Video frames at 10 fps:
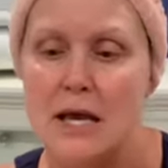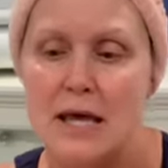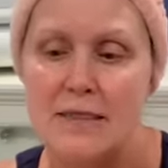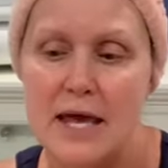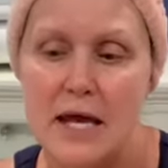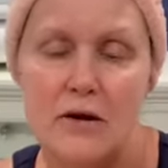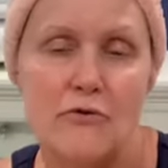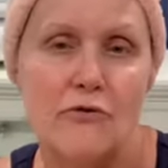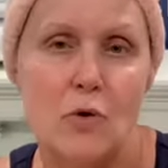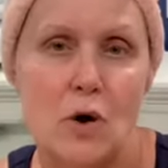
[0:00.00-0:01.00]
Then
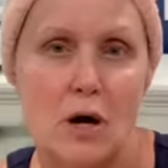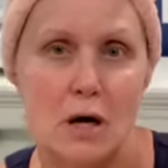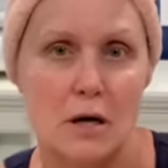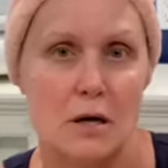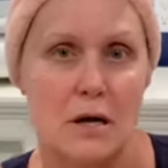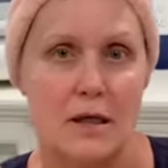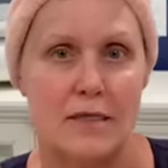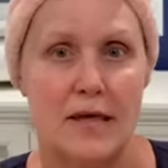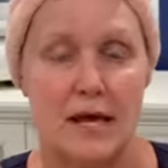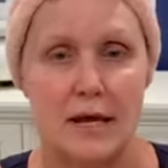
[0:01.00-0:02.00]
for
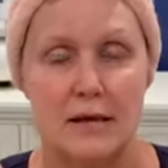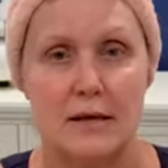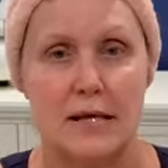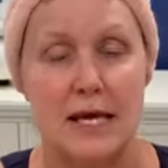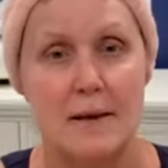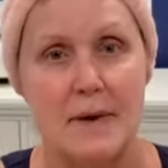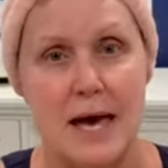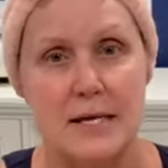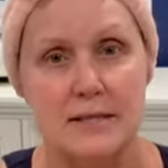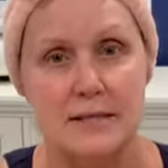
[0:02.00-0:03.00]
the
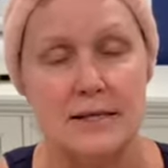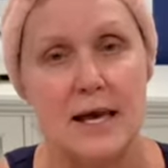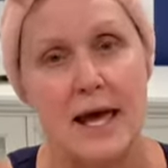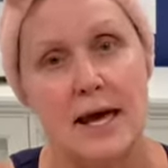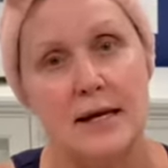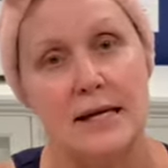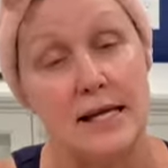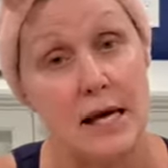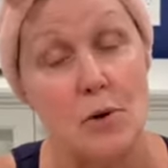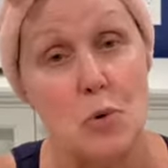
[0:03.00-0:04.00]
EMS and
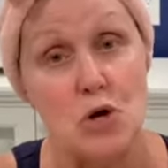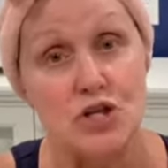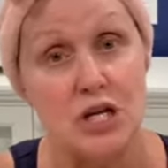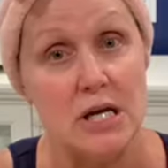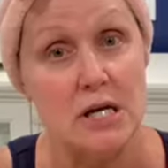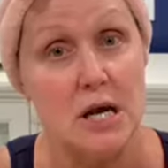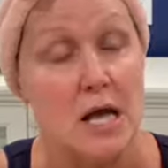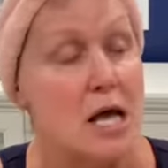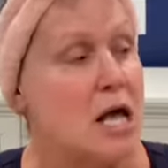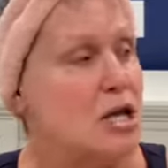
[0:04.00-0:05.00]
EL portion,
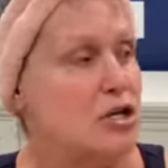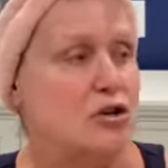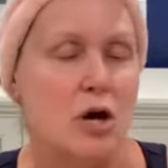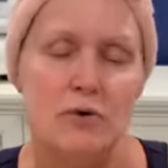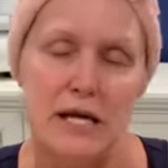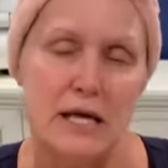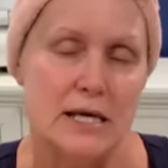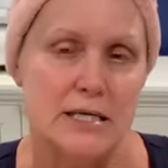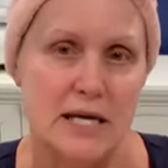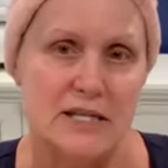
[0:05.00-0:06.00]
you don't need a
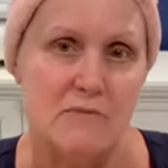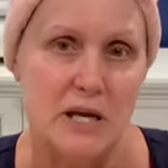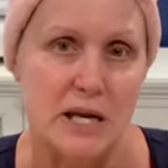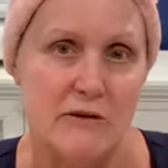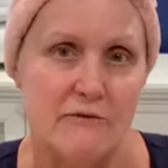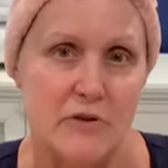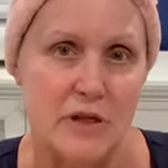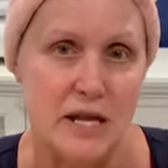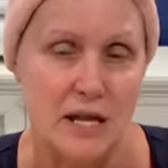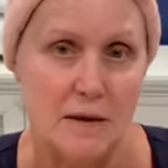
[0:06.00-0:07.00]
conductive medium for
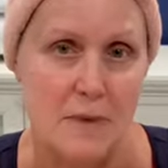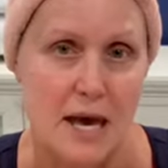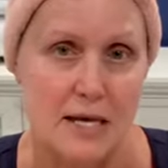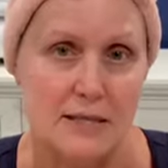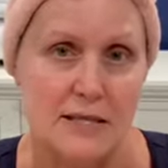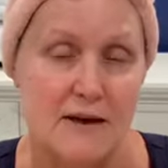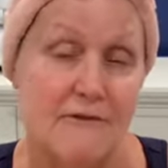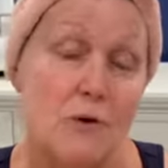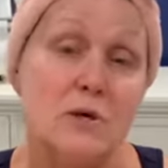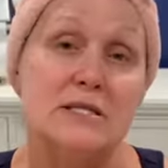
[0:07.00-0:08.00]
the EMS. If it
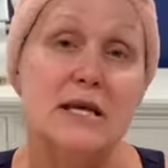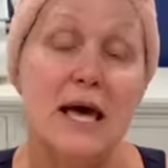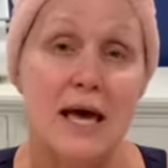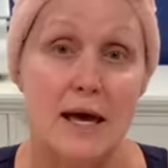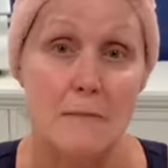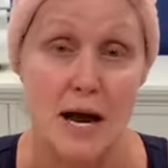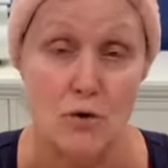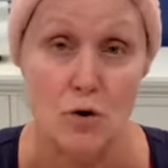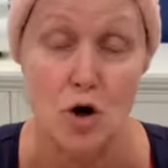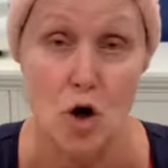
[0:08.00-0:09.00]
was a
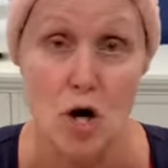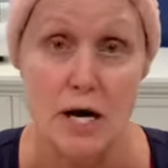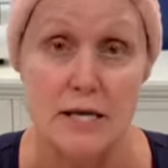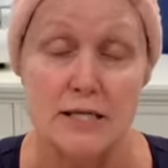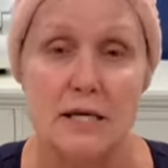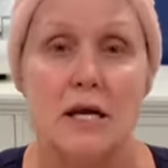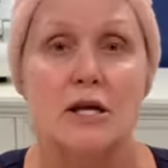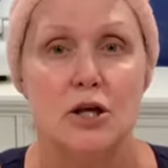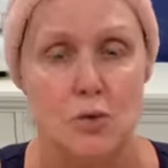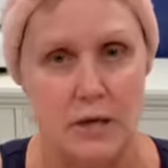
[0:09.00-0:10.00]
microcurrent,
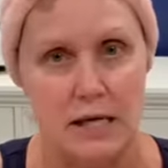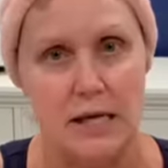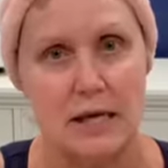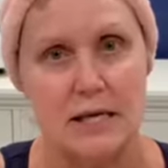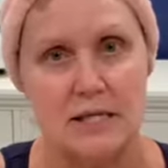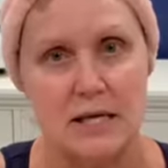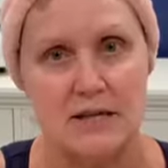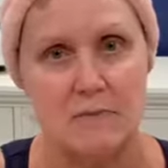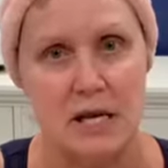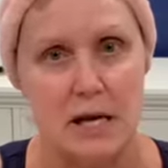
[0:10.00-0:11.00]
you would need a conductive
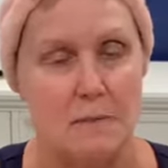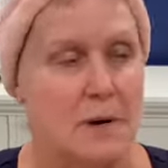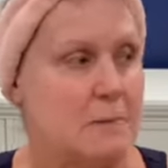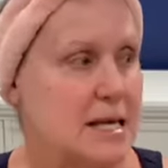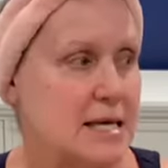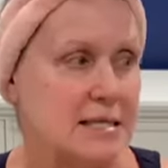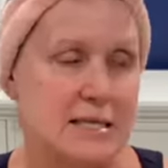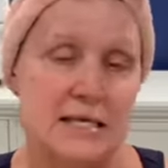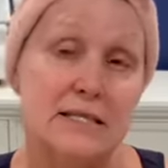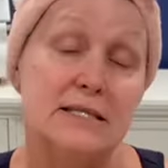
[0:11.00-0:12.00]
medium, but because
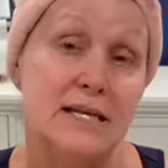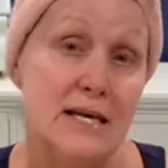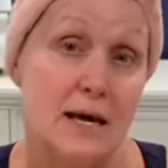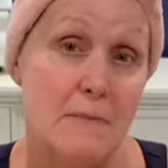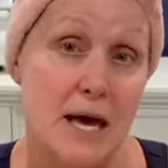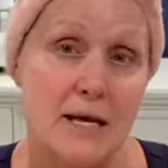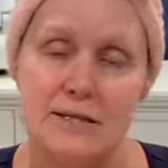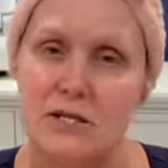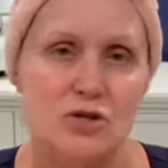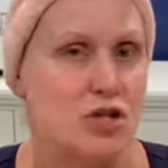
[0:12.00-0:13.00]
this is EMS,
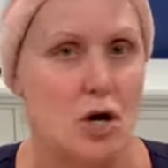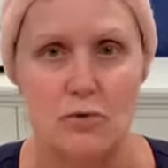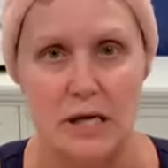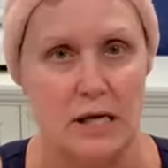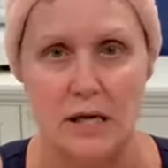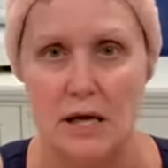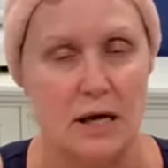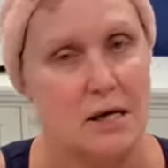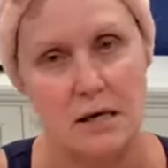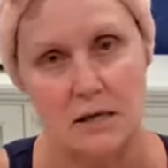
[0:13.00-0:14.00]
you don't need a
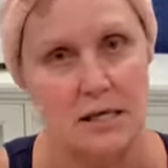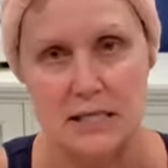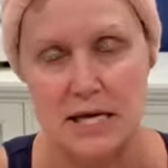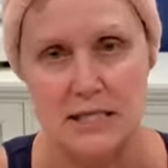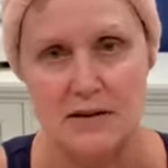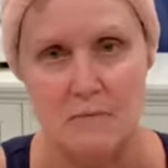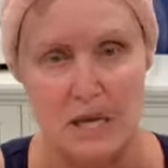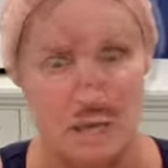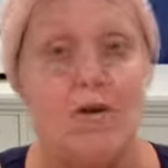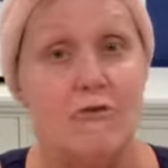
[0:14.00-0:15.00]
conductive
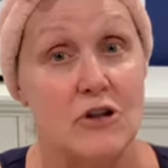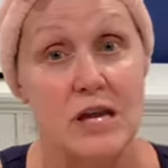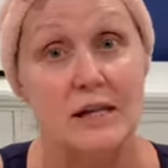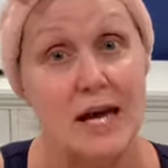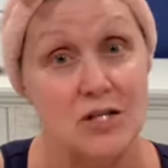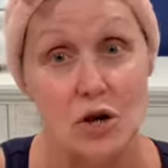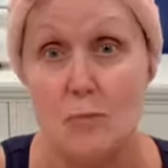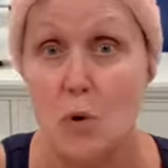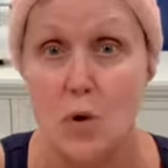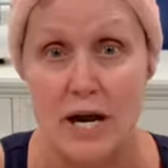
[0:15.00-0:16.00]
medium. For the
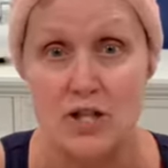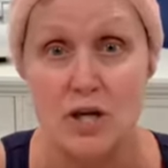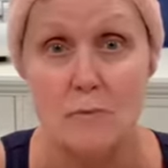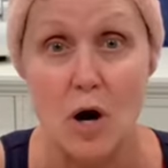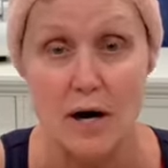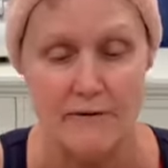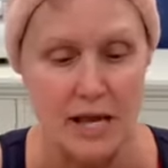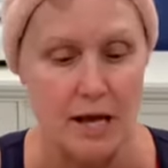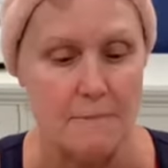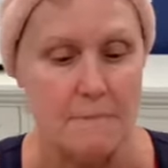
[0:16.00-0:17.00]
electroporation part of
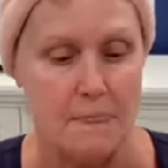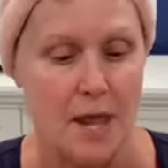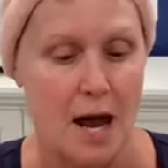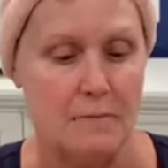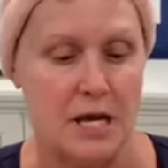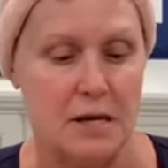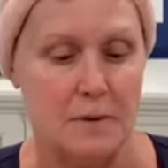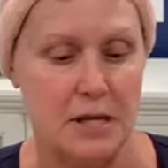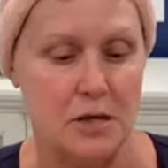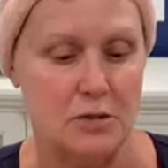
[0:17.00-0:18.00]
it, I'm going to be
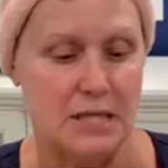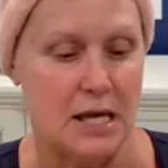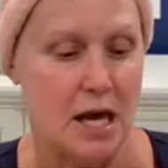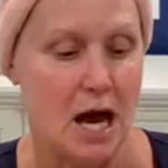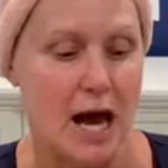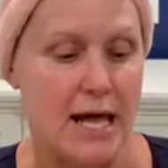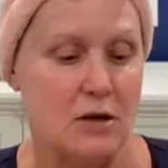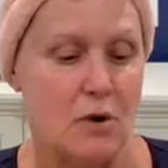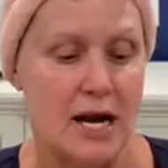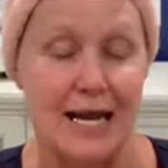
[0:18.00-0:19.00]
using a
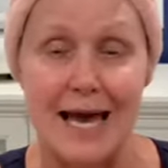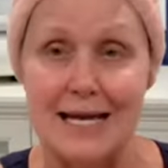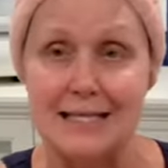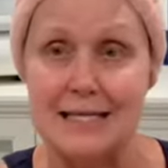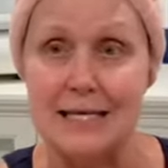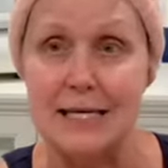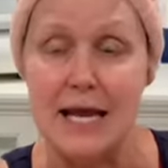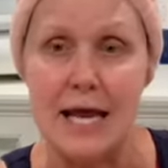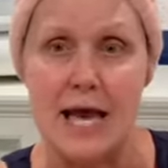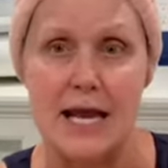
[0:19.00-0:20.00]
hyaluronic acid
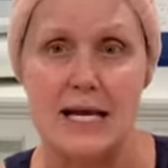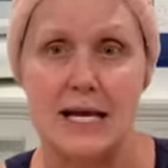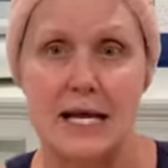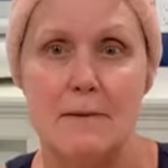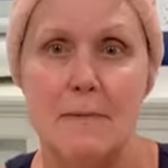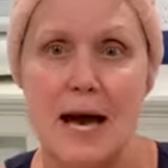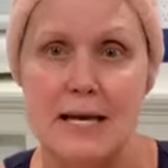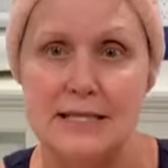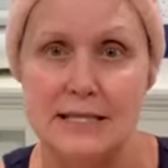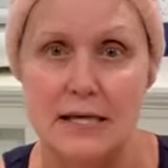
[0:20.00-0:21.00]
and a
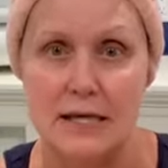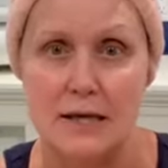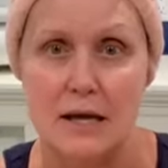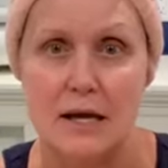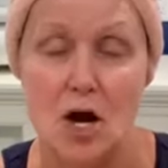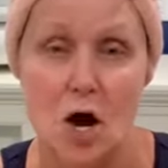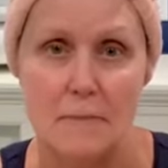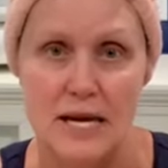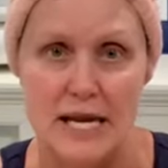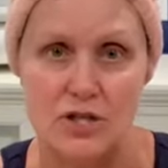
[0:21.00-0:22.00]
neomycin
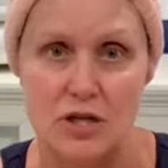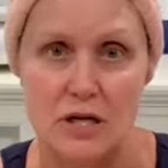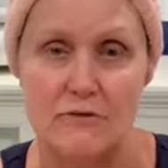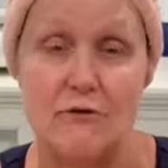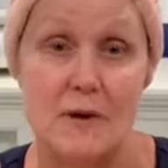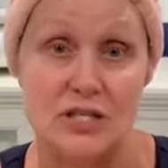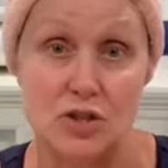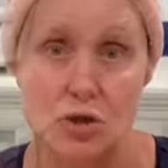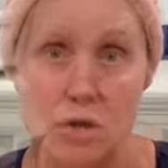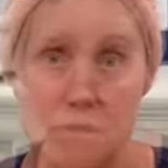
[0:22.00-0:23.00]
combination for my
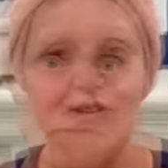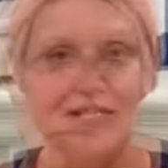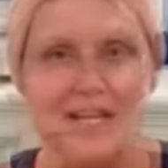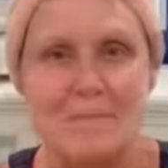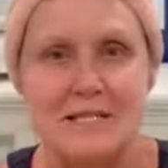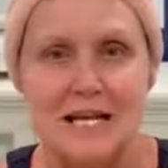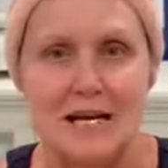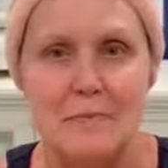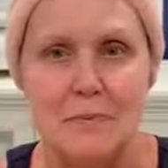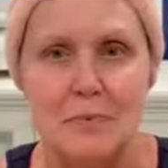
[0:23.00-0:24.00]
serum. So the first step is going to
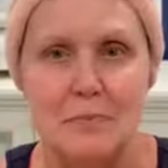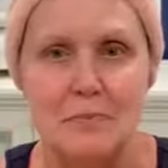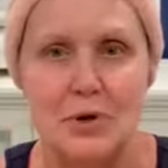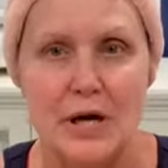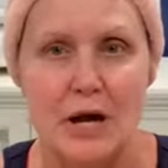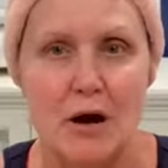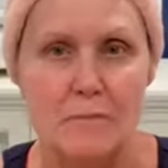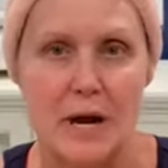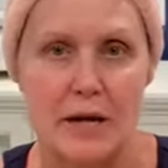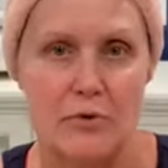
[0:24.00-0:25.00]
be putting on
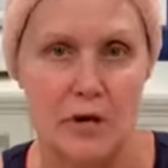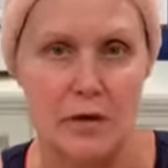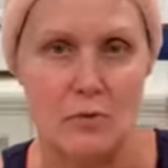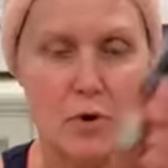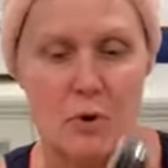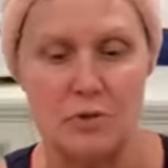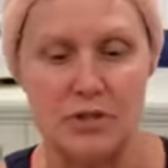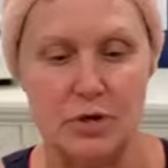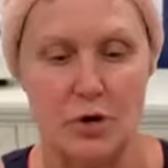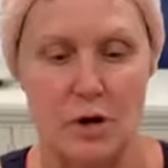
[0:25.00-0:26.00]
my green Robo
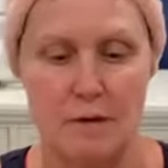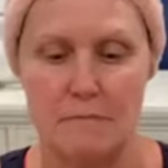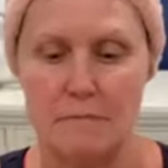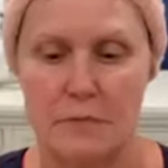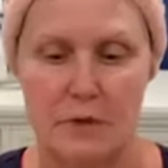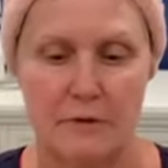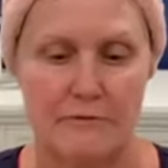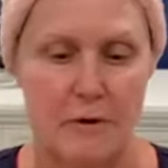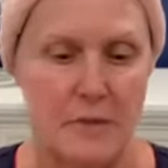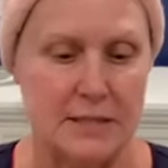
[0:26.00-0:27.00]
Serum
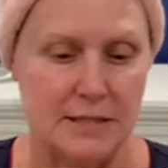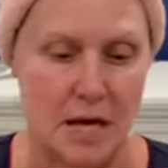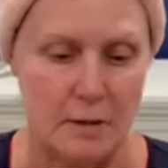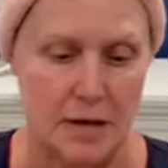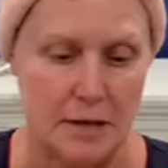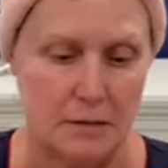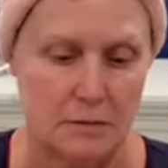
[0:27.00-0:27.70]
from Mesama.